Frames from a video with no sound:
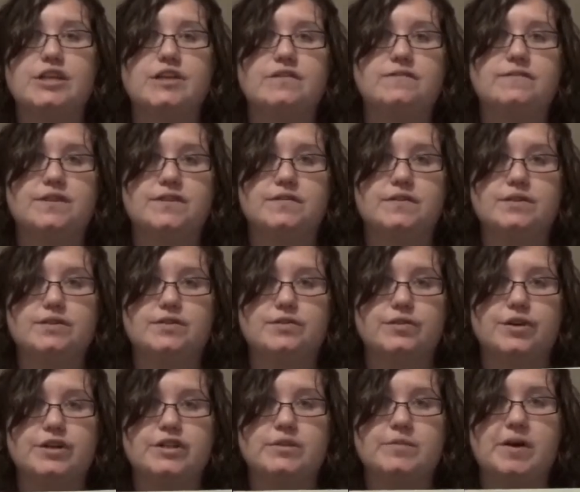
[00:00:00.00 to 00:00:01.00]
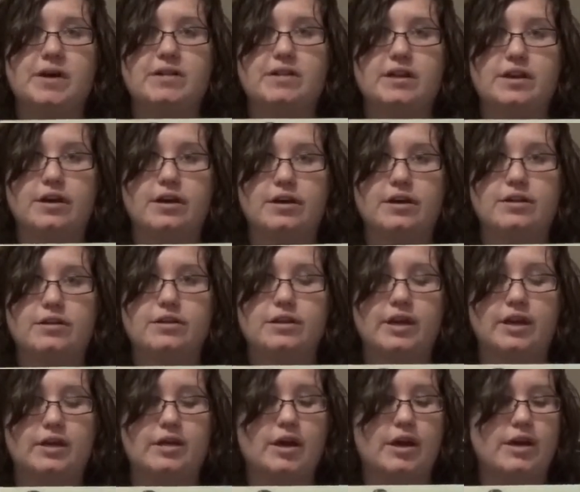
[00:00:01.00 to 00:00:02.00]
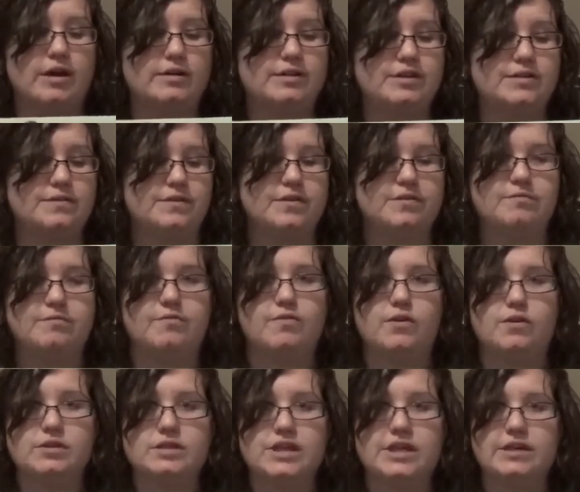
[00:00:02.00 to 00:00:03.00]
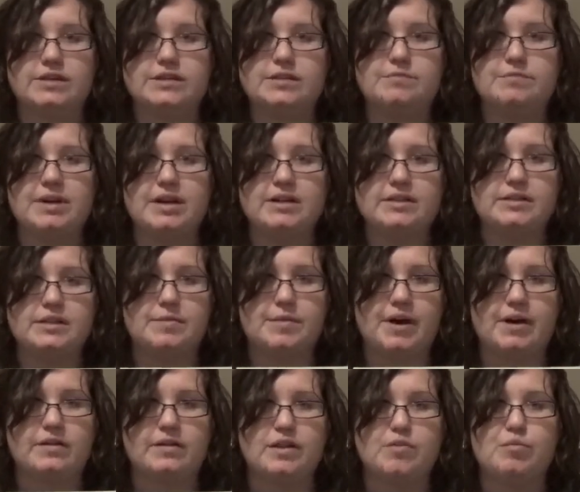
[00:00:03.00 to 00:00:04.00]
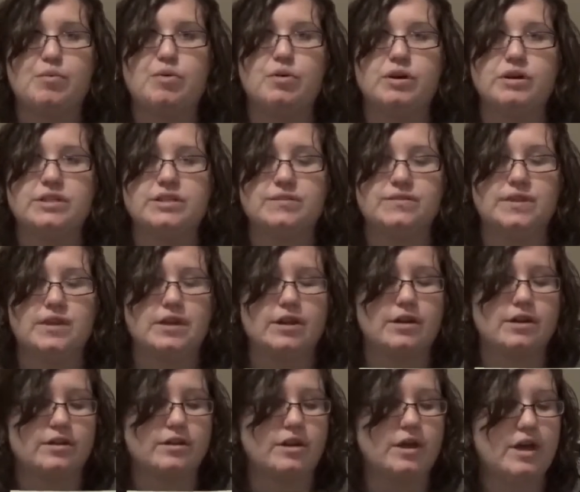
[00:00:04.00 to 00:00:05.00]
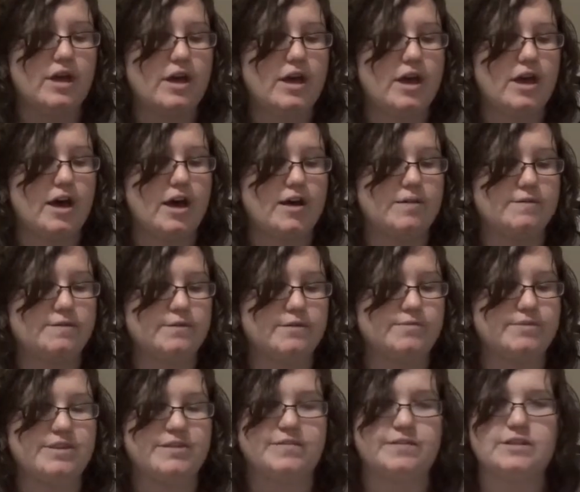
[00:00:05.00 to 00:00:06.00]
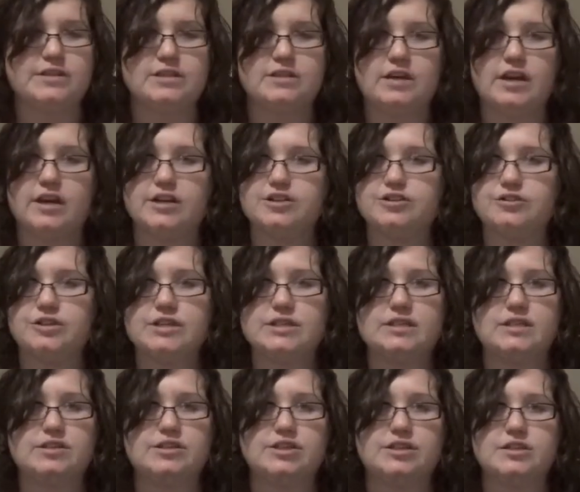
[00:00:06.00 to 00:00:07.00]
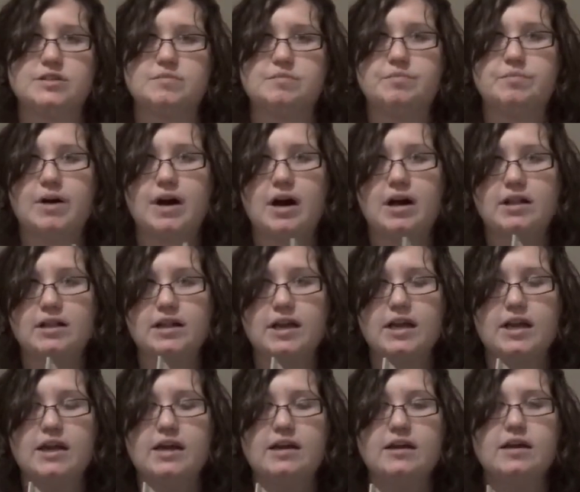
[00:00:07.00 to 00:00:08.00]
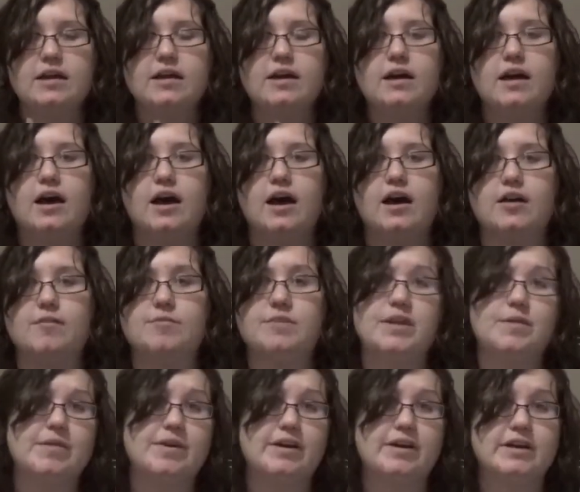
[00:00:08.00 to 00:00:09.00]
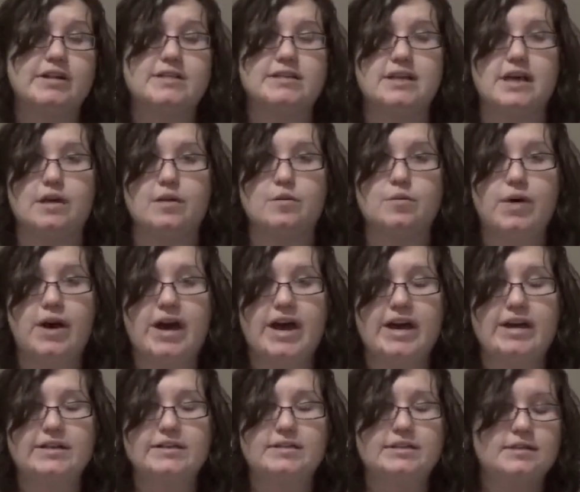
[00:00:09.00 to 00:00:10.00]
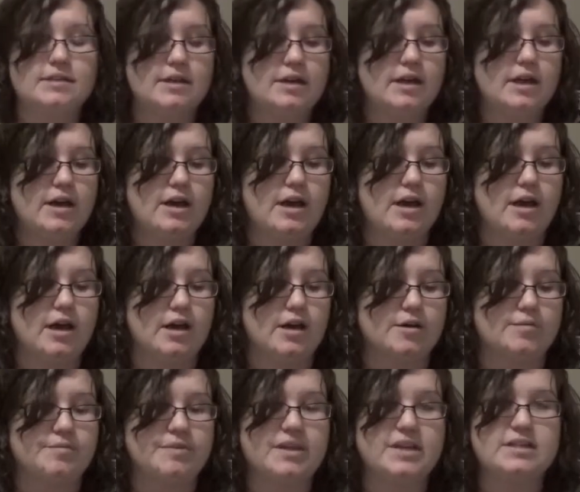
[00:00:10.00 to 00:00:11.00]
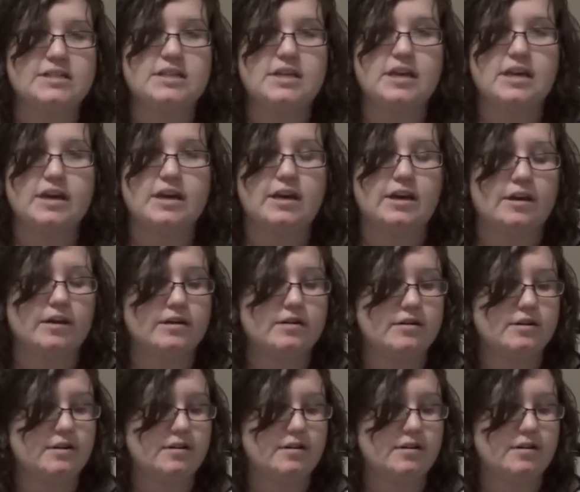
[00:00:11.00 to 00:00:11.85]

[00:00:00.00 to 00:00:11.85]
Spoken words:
of different stories about the earth, like different folk tales and myths about the importance of the earth, from different countries such as Bali, the American Southwest, India.